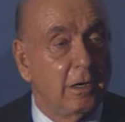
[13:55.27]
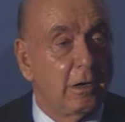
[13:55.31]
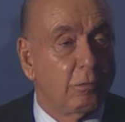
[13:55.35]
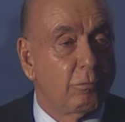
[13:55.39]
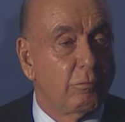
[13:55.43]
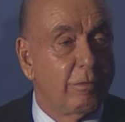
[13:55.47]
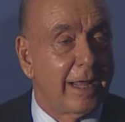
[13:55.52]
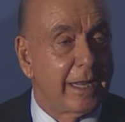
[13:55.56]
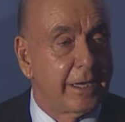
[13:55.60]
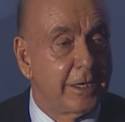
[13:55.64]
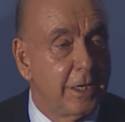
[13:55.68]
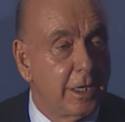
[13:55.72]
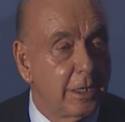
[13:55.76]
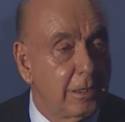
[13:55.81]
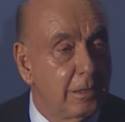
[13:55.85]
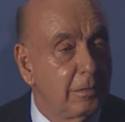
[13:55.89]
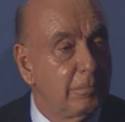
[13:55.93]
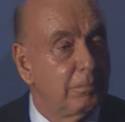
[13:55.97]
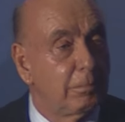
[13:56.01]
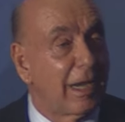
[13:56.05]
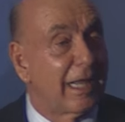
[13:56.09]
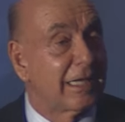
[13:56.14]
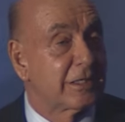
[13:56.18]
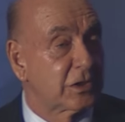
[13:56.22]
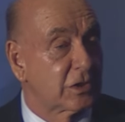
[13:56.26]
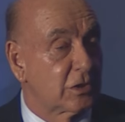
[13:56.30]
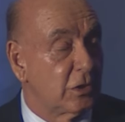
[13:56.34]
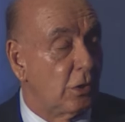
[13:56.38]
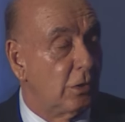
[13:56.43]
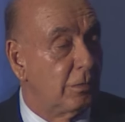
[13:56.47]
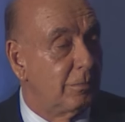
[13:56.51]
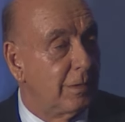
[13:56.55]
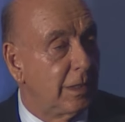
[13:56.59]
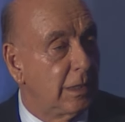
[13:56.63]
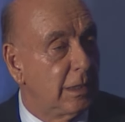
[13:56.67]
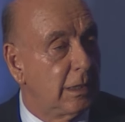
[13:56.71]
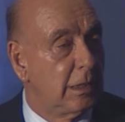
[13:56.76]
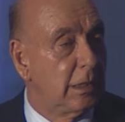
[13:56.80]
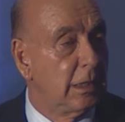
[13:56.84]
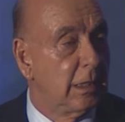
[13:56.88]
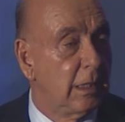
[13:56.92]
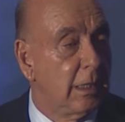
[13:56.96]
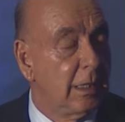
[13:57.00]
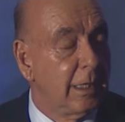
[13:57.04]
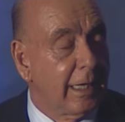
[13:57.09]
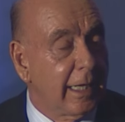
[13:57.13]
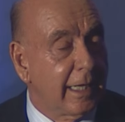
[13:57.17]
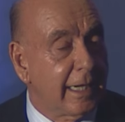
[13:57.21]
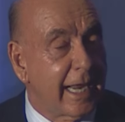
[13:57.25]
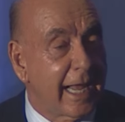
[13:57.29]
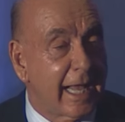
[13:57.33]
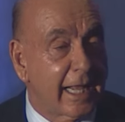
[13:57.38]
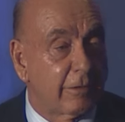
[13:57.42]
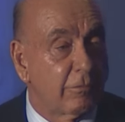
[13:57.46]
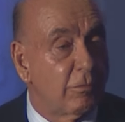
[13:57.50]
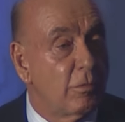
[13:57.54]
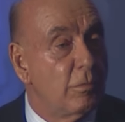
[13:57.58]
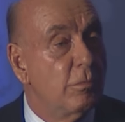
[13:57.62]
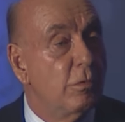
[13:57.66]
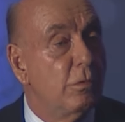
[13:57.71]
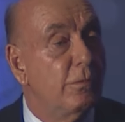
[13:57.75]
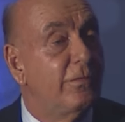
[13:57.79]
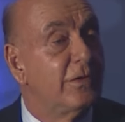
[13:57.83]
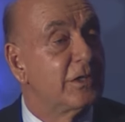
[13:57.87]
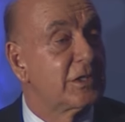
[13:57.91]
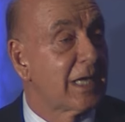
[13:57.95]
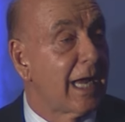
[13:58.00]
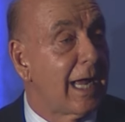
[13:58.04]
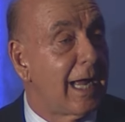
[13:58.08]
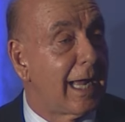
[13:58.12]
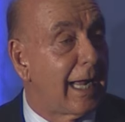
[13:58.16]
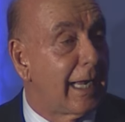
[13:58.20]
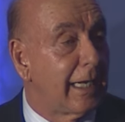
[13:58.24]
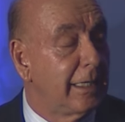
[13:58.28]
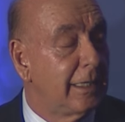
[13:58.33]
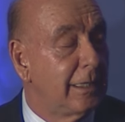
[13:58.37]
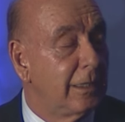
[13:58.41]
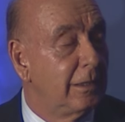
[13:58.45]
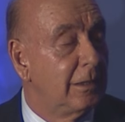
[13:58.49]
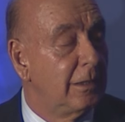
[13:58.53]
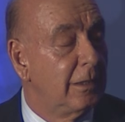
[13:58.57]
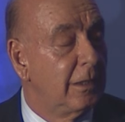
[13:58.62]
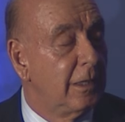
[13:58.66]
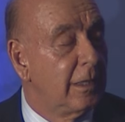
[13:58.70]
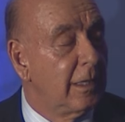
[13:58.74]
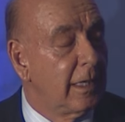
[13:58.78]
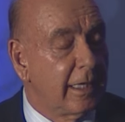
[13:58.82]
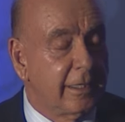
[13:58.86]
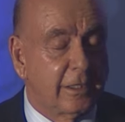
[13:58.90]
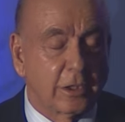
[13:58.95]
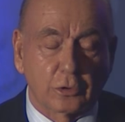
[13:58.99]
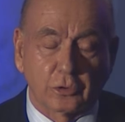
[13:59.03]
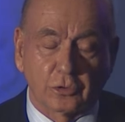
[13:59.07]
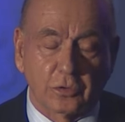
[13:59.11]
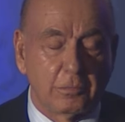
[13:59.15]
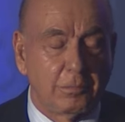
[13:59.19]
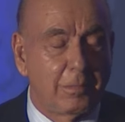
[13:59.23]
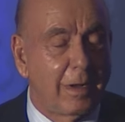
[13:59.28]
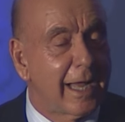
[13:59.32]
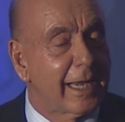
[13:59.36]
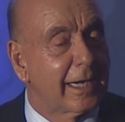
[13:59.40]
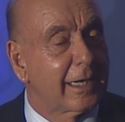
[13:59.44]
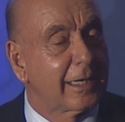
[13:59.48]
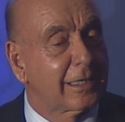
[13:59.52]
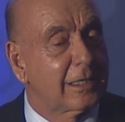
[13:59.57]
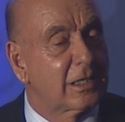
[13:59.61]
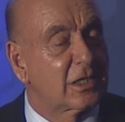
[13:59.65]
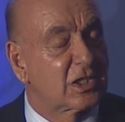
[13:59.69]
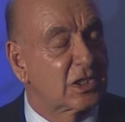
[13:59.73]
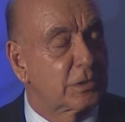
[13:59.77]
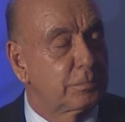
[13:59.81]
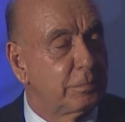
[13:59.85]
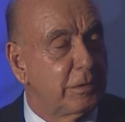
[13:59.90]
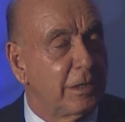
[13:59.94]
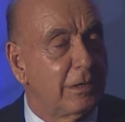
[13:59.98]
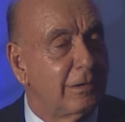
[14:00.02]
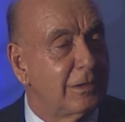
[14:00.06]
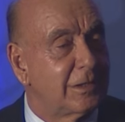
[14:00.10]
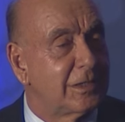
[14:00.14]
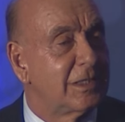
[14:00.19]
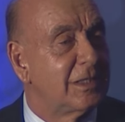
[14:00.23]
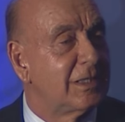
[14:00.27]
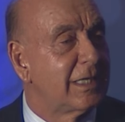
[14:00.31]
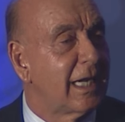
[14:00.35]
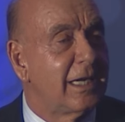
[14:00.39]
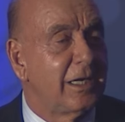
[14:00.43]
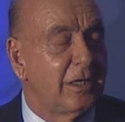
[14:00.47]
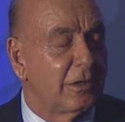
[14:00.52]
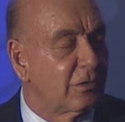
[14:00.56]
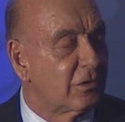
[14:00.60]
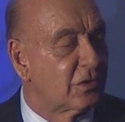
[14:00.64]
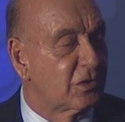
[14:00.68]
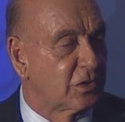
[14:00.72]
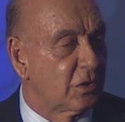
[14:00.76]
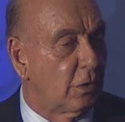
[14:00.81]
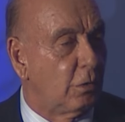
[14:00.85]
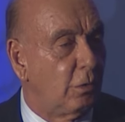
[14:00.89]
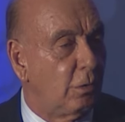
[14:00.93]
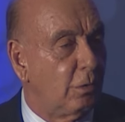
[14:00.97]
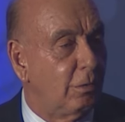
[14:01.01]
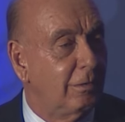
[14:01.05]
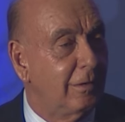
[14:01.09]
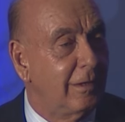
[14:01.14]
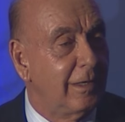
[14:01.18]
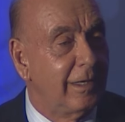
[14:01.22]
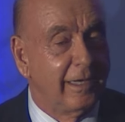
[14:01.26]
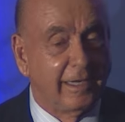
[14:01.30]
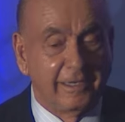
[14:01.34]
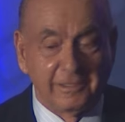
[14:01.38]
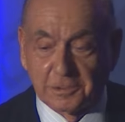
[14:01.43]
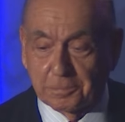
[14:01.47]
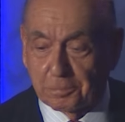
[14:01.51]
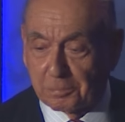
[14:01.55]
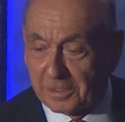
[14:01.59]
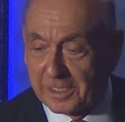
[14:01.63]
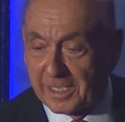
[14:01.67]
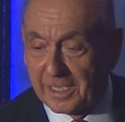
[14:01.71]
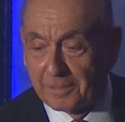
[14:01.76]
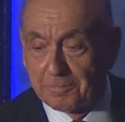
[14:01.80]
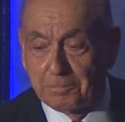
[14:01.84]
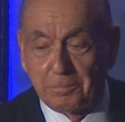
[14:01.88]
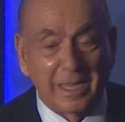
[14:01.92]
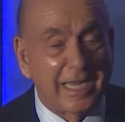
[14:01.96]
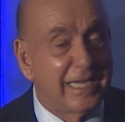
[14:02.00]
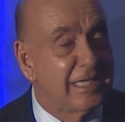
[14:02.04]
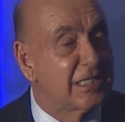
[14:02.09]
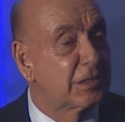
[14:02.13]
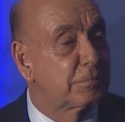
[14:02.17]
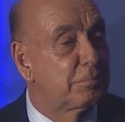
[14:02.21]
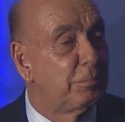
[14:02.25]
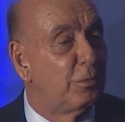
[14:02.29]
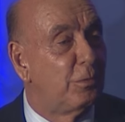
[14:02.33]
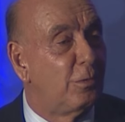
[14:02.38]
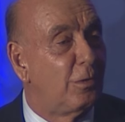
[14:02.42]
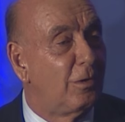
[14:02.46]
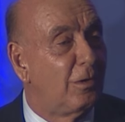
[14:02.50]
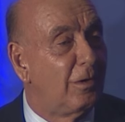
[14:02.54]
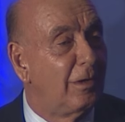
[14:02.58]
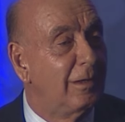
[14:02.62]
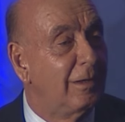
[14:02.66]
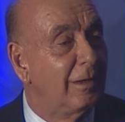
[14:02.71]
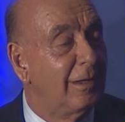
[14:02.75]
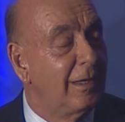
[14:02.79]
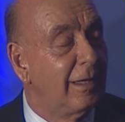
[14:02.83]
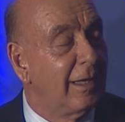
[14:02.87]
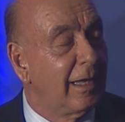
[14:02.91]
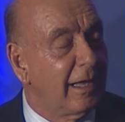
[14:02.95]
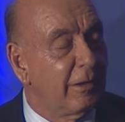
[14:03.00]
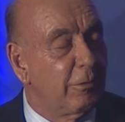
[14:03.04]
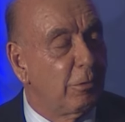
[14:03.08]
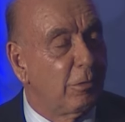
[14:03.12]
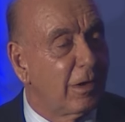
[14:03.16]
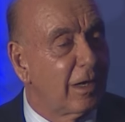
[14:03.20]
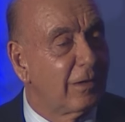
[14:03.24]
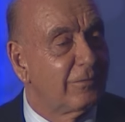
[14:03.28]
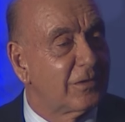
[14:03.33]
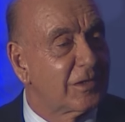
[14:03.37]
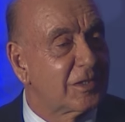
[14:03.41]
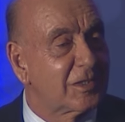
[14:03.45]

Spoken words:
retinoblastoma, and they had to remove his eye. And the traumatic experience, he's 8 years old, he's playing baseball, and all of a